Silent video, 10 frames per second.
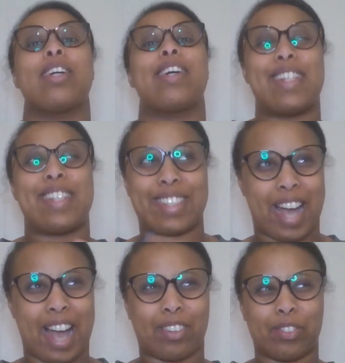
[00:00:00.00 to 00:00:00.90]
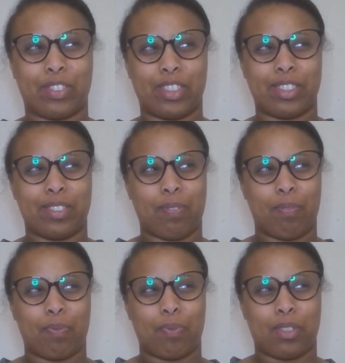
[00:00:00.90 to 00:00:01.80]
and his gang of
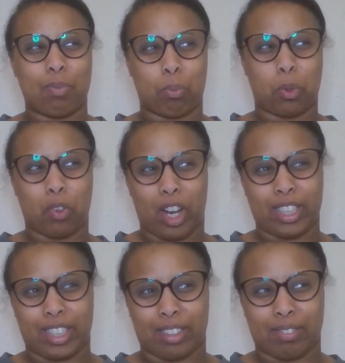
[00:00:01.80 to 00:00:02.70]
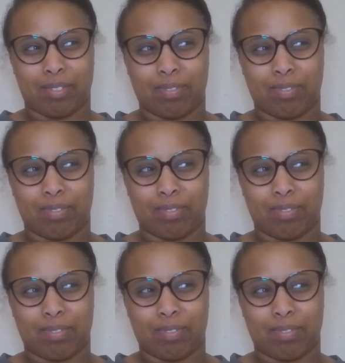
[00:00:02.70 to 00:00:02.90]
boar riding